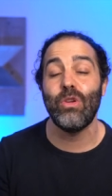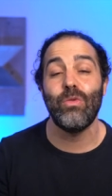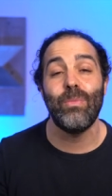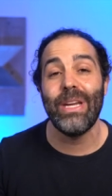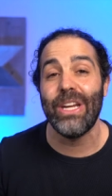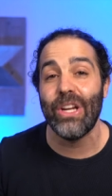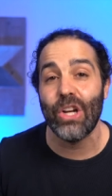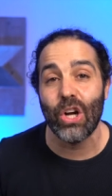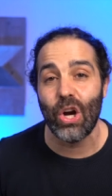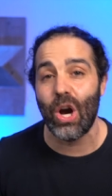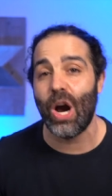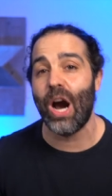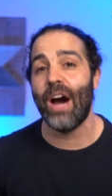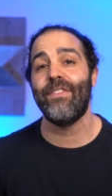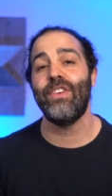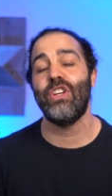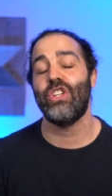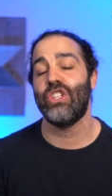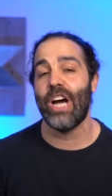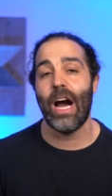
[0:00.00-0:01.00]
you meet in a
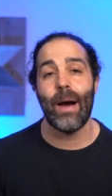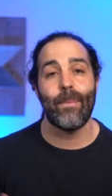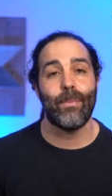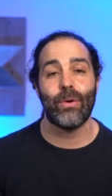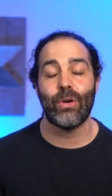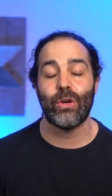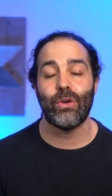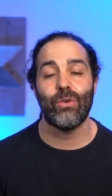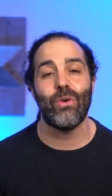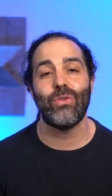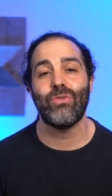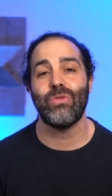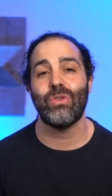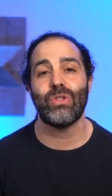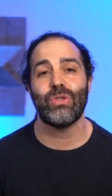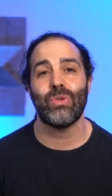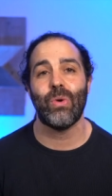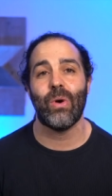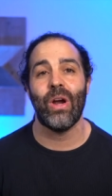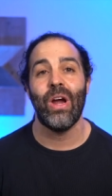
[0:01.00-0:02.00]
coffee shop or in a grocery
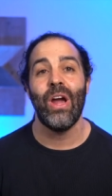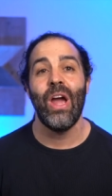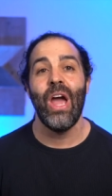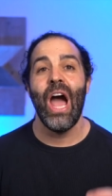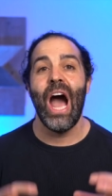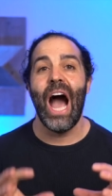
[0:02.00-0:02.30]
store.